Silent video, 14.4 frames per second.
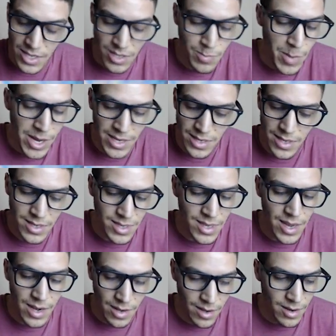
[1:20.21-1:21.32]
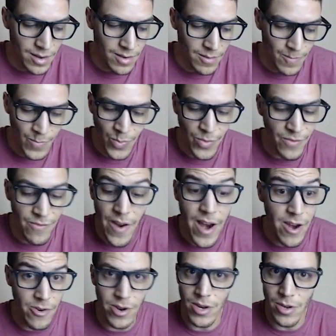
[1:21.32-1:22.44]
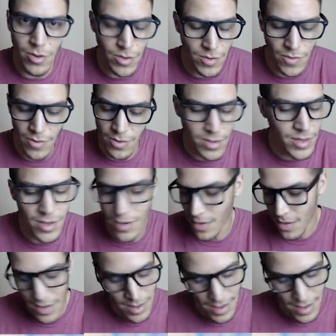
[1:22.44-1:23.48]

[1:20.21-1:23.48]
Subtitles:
just makes this deck very useful. So